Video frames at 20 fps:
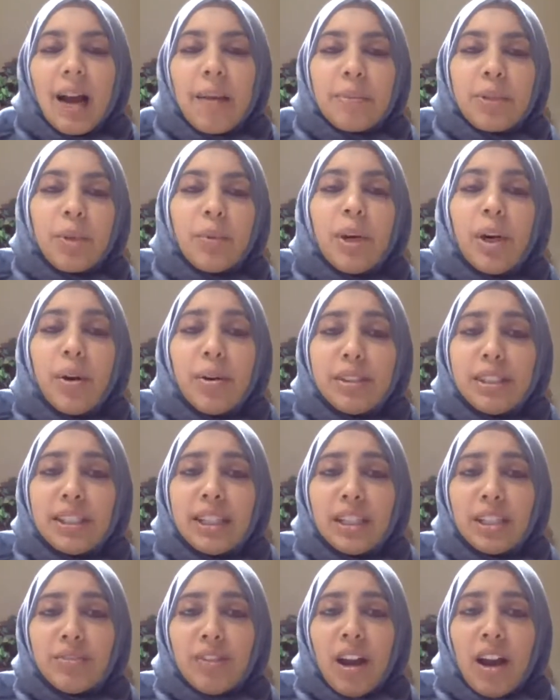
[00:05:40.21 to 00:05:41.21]
So we're hosting
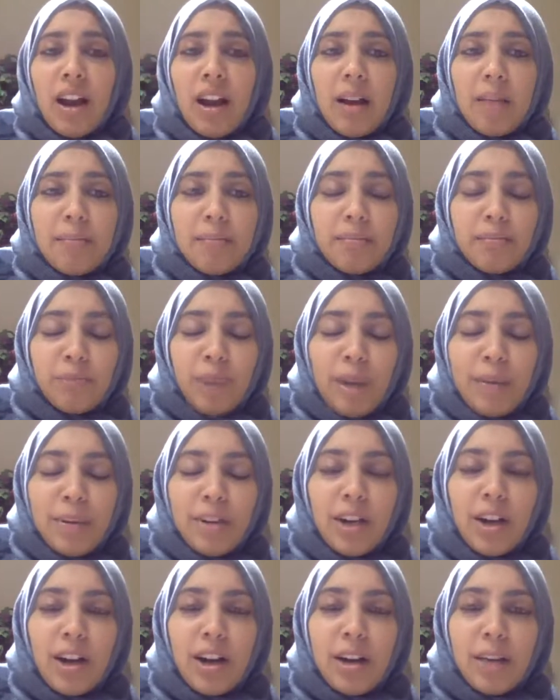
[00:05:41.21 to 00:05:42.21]
this
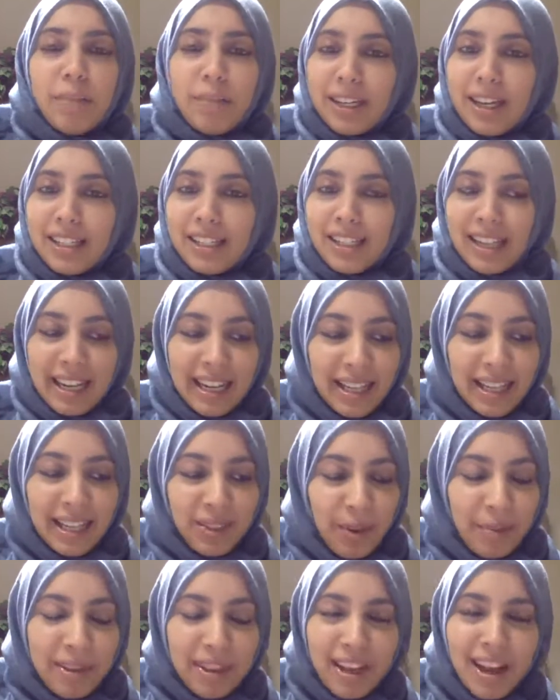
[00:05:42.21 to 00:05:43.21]
webinar because it
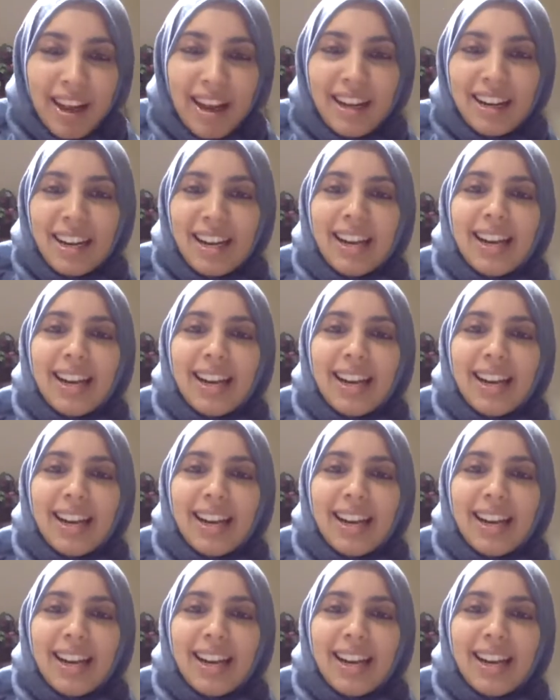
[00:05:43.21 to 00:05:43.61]
is Ramadan.